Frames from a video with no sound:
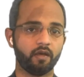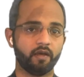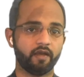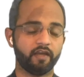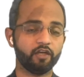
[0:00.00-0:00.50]

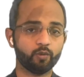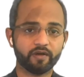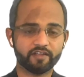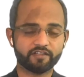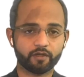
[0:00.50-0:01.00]
In
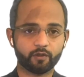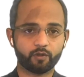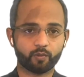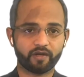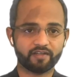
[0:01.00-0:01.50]

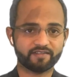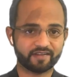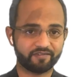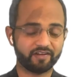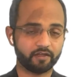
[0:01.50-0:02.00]

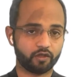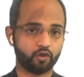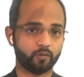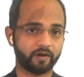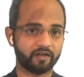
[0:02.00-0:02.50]
2017,
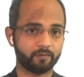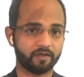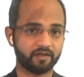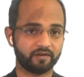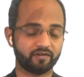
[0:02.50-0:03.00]
you might
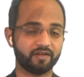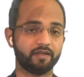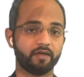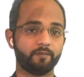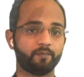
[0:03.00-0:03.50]
be reading